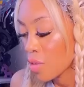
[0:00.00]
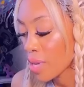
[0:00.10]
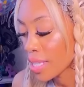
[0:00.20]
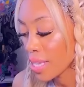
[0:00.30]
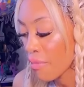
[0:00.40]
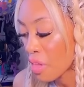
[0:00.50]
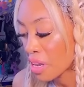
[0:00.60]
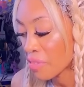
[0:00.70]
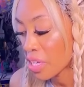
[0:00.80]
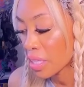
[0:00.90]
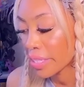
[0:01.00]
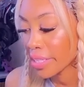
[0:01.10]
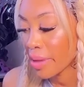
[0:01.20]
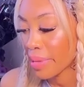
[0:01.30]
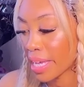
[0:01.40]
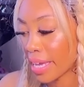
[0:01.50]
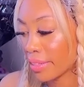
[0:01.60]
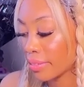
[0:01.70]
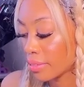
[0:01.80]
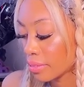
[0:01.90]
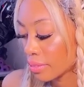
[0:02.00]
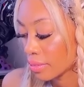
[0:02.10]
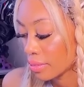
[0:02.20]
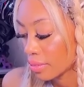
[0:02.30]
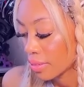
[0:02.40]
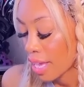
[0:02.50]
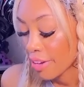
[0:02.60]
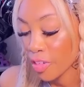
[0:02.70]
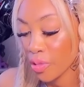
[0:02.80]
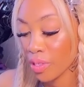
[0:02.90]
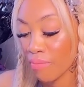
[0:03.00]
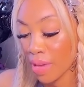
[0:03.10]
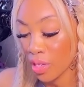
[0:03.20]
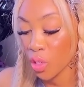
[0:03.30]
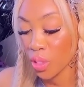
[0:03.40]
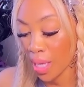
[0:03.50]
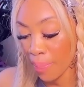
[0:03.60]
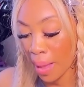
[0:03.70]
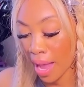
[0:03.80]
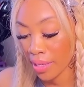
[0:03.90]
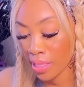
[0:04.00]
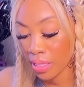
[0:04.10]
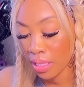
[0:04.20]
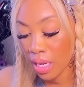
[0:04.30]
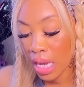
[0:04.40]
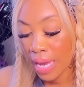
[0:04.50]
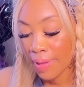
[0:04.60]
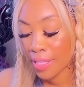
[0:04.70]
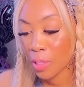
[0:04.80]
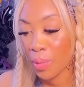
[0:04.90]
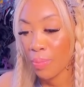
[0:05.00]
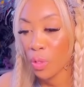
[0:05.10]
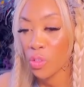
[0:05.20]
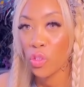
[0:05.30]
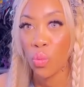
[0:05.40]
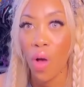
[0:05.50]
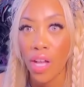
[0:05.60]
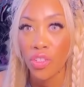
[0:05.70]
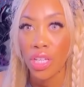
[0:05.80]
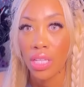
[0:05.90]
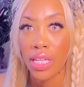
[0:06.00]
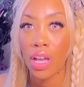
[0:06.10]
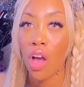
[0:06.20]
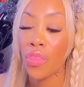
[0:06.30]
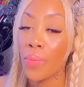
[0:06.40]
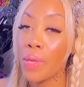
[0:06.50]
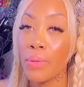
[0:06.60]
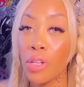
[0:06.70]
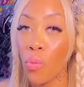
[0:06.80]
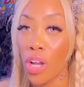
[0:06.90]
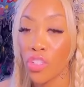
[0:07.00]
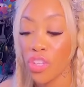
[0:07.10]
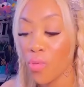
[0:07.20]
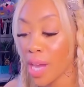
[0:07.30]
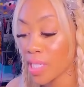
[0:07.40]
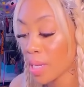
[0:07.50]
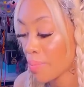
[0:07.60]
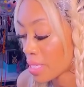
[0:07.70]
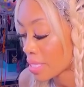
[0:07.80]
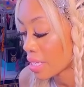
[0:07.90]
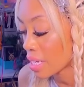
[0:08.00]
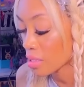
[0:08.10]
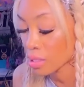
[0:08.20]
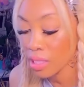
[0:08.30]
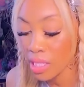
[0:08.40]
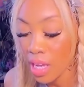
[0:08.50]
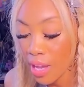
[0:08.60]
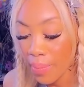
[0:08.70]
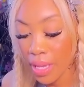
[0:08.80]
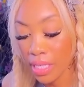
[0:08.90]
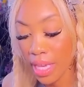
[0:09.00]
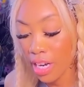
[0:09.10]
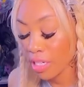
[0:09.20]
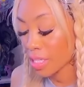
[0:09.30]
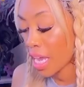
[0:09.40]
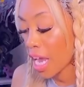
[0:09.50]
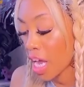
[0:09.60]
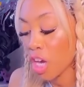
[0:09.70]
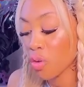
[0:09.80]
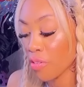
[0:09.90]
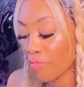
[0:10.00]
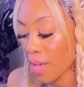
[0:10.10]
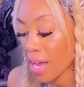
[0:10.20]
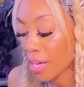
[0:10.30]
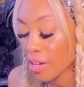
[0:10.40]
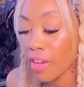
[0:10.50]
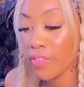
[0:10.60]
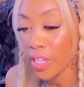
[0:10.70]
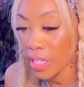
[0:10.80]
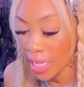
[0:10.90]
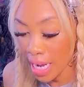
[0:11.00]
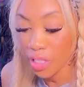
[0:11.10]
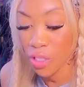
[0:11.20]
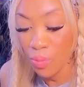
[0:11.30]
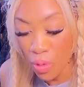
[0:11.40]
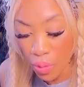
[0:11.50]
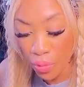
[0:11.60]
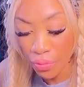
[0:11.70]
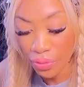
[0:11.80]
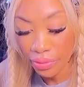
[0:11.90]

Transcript: guys have a lot of good luck coming in after some major setbacks. And so people are just watching, like, the people are watching you guys on pins and needles because they are terrified of your next move.